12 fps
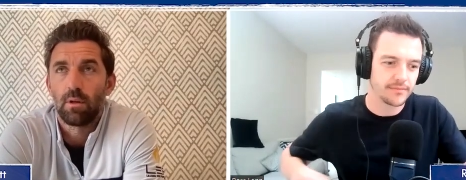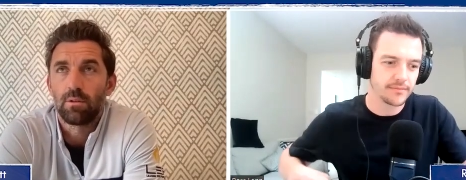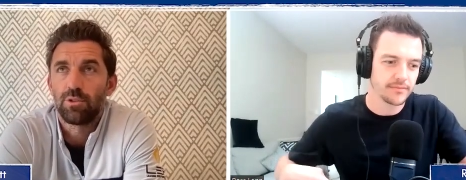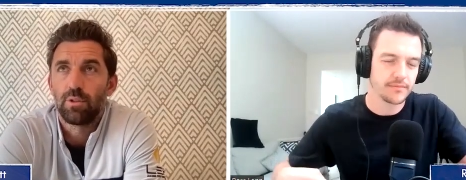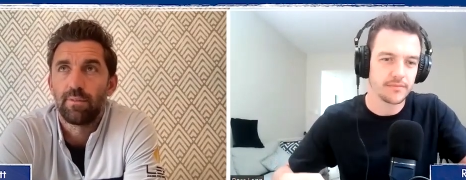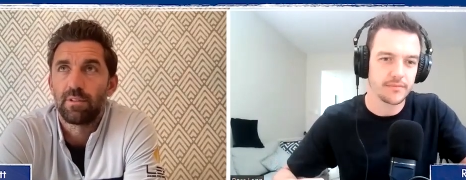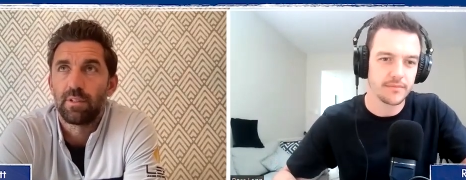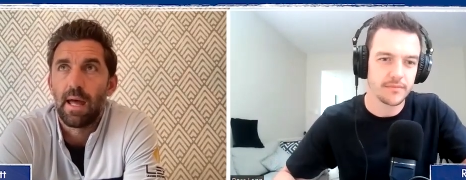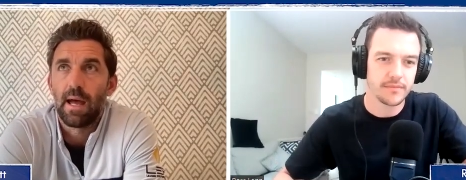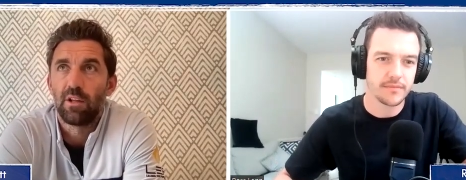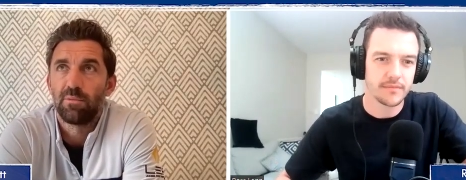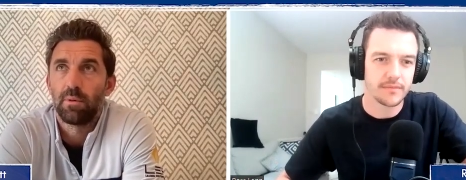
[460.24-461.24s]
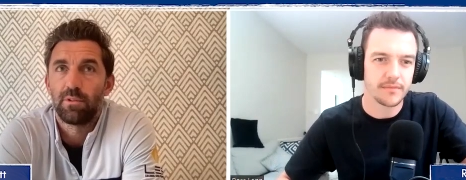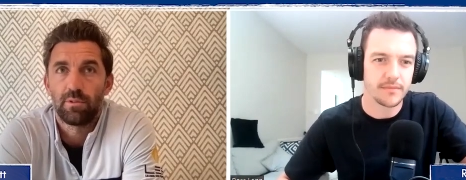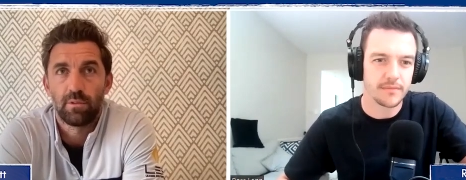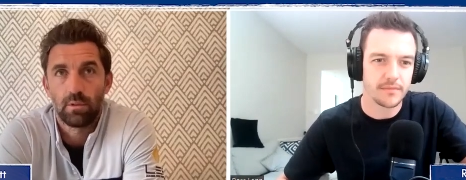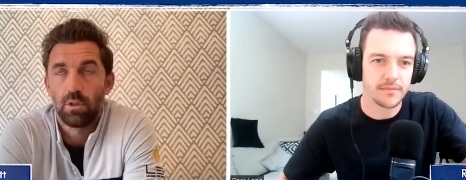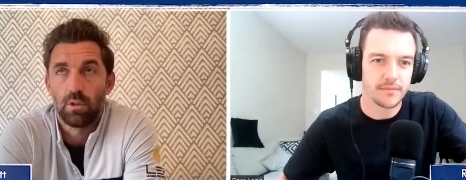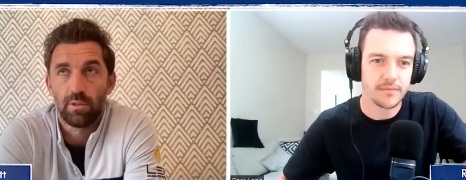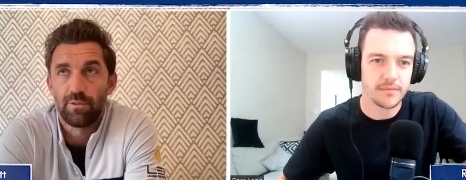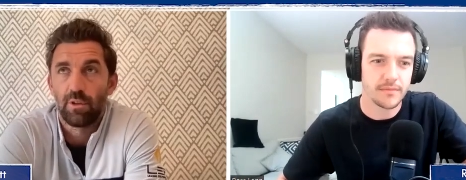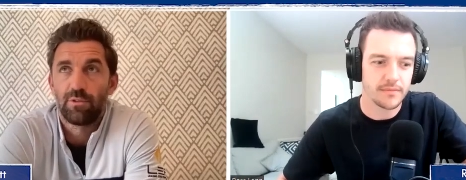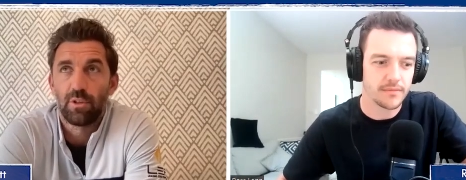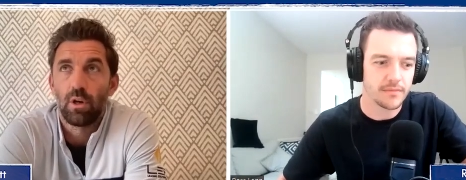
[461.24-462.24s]
Speaker 1: not sure if it's announced, but it's good. It's
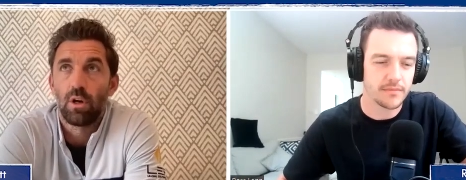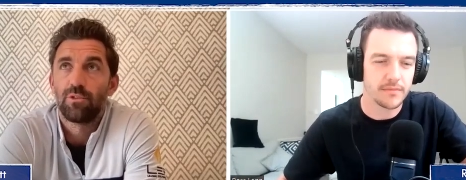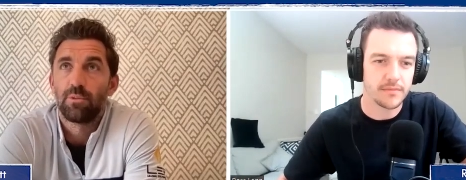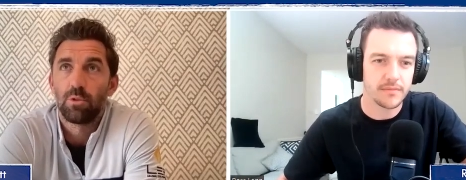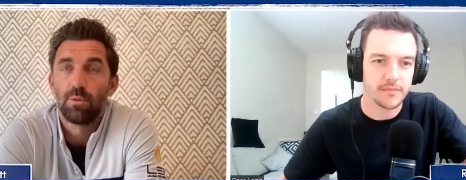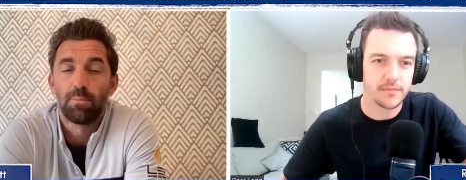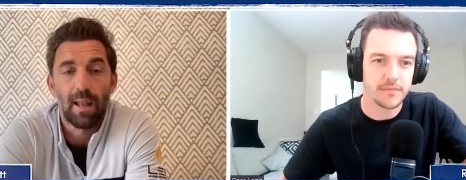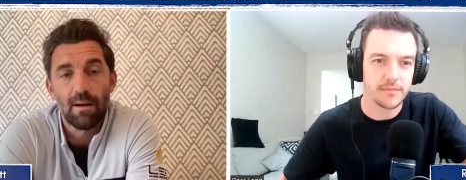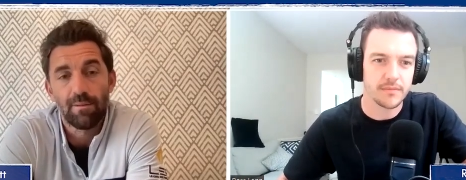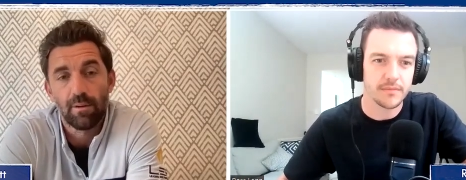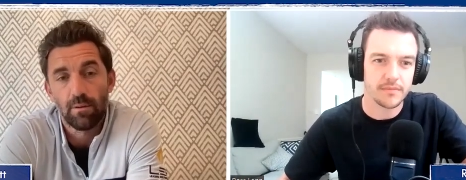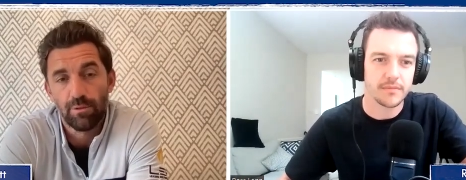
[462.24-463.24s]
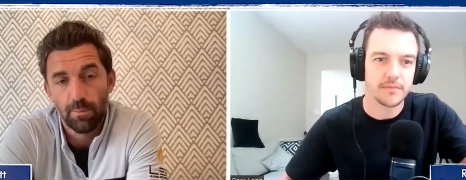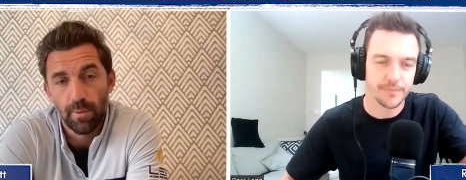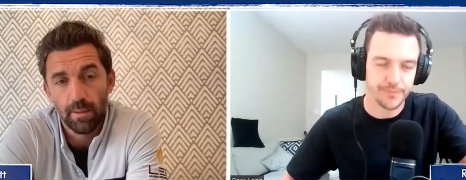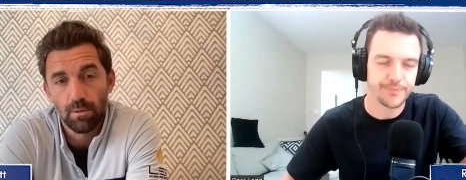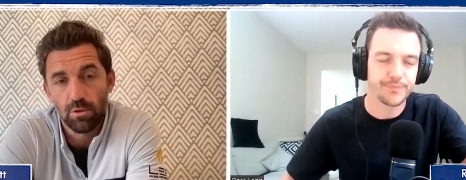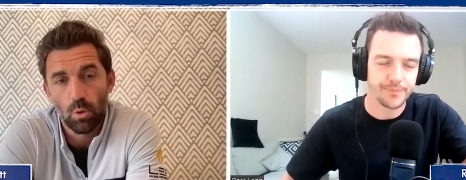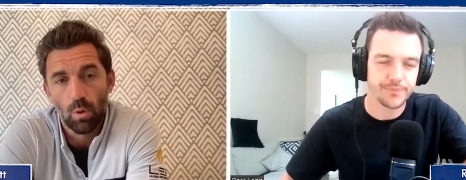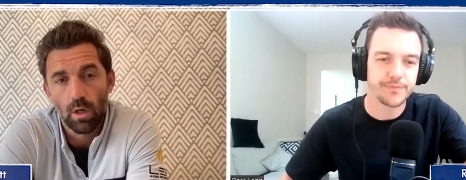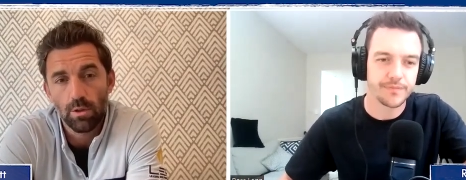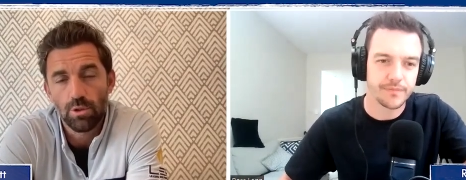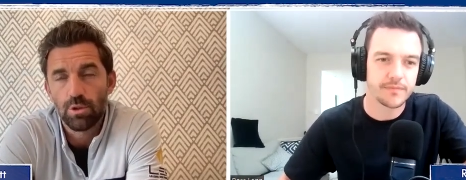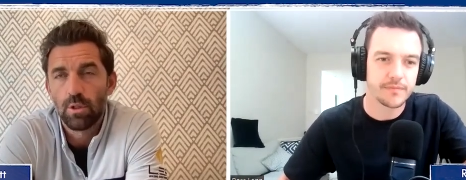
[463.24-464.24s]
on on some good platforms for people to
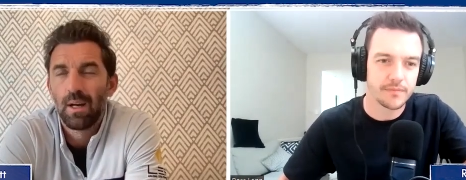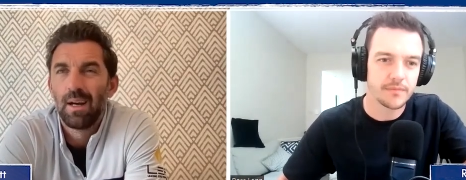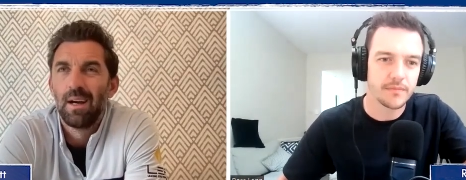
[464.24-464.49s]
watch.